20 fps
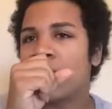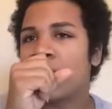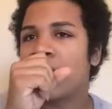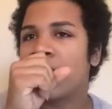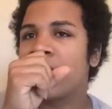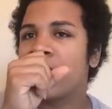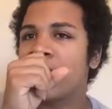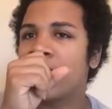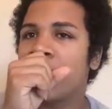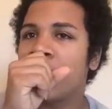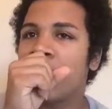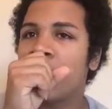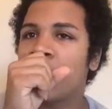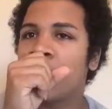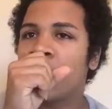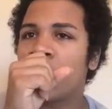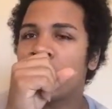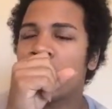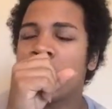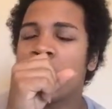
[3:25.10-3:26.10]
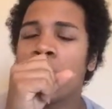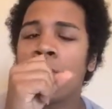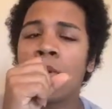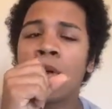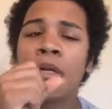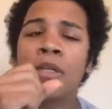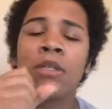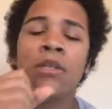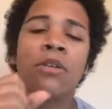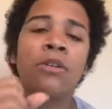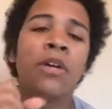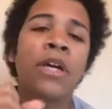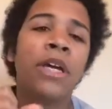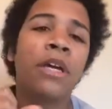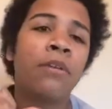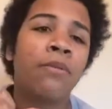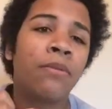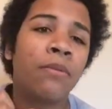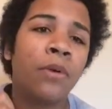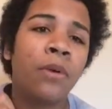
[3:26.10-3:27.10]
listen and we're so
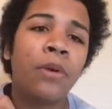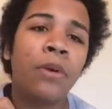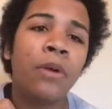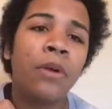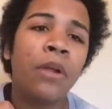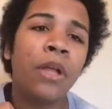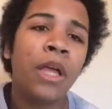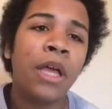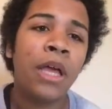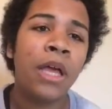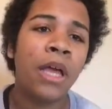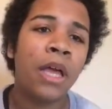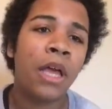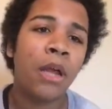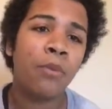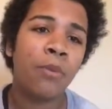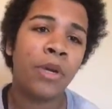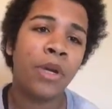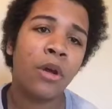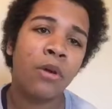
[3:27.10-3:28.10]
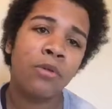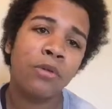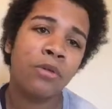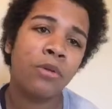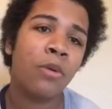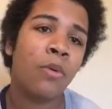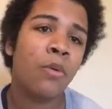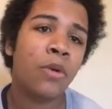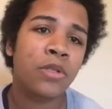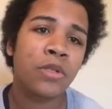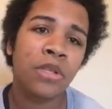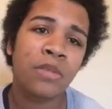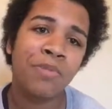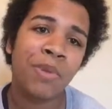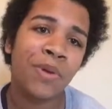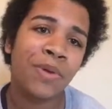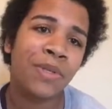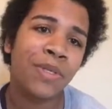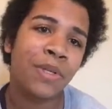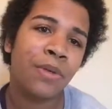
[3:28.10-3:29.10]
ungrateful and we don't do what we're
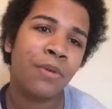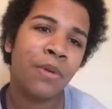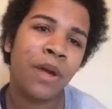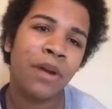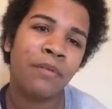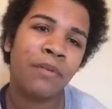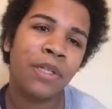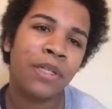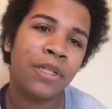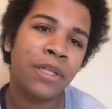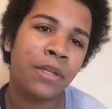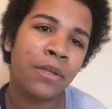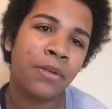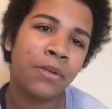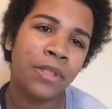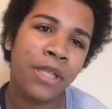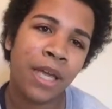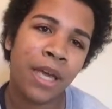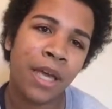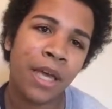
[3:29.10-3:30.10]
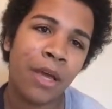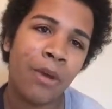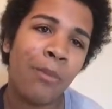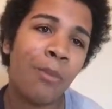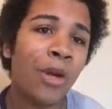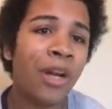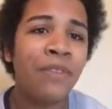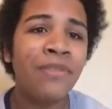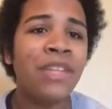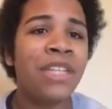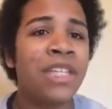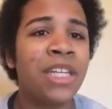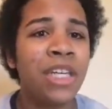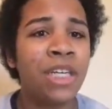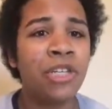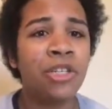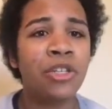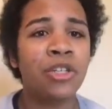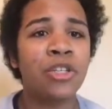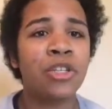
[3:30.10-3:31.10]
supposed to every single day. One of the
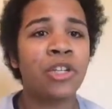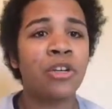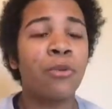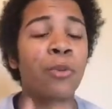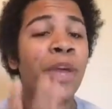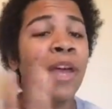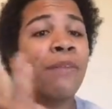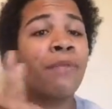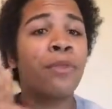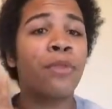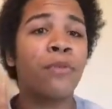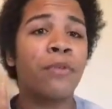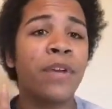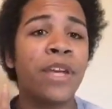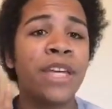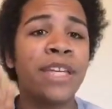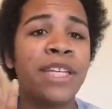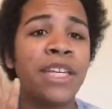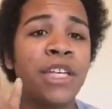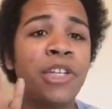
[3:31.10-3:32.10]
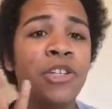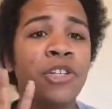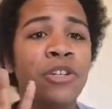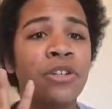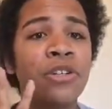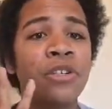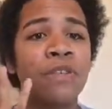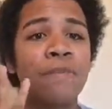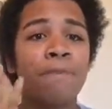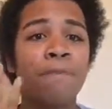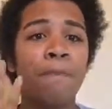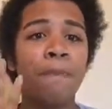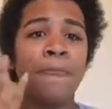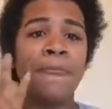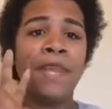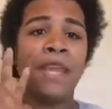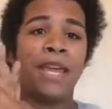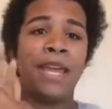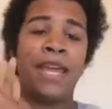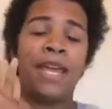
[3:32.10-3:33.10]
teachers there, we have 3 teachers
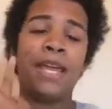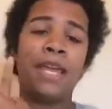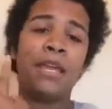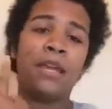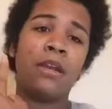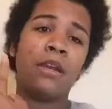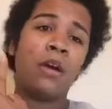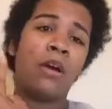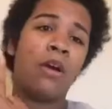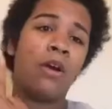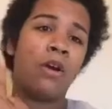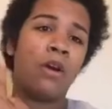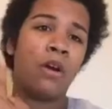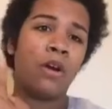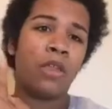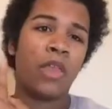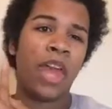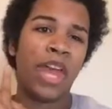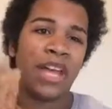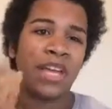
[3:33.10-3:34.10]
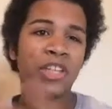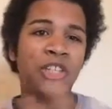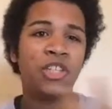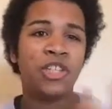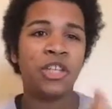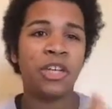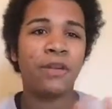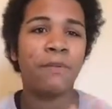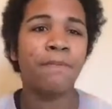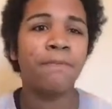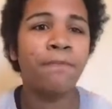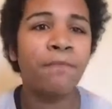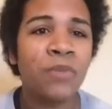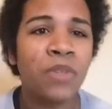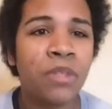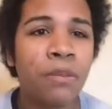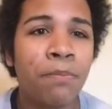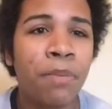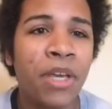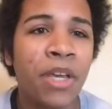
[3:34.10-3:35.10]
in our like gym
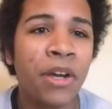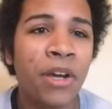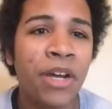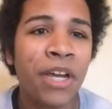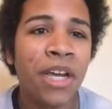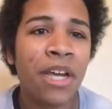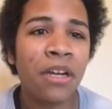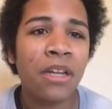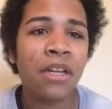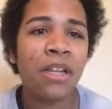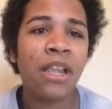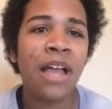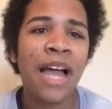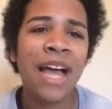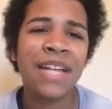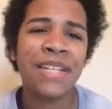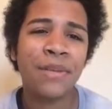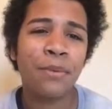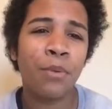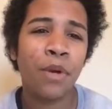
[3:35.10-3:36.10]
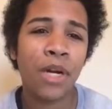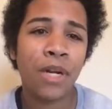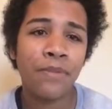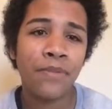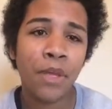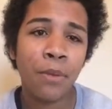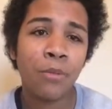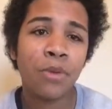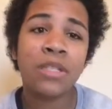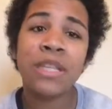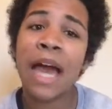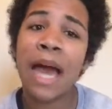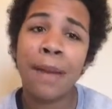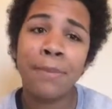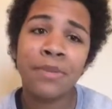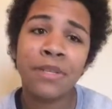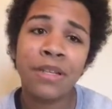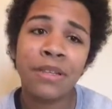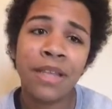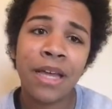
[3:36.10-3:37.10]
period class and one of them was
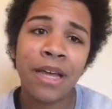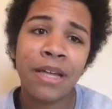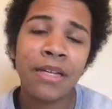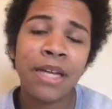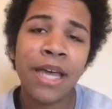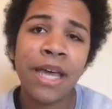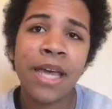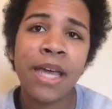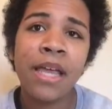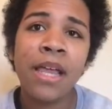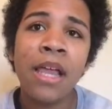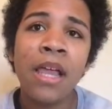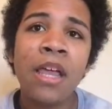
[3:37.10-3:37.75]
absent that day.